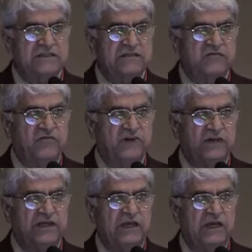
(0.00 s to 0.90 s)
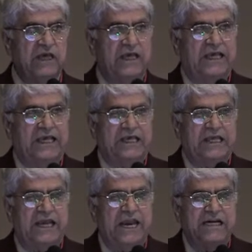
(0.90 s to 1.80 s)
is very
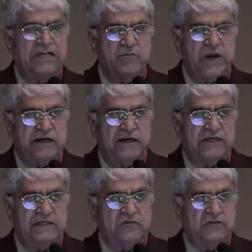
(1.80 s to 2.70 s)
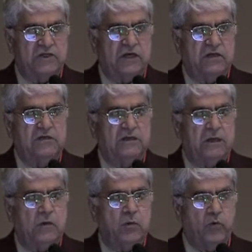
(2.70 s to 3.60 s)
intimately associated
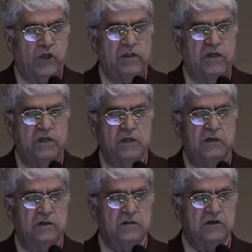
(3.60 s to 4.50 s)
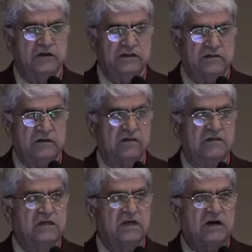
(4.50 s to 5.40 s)
with the
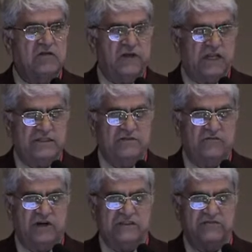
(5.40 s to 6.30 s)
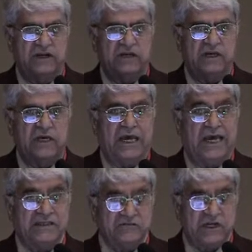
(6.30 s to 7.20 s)
crystals of calcium phosphate
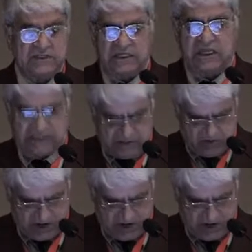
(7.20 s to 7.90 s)
as well as calcium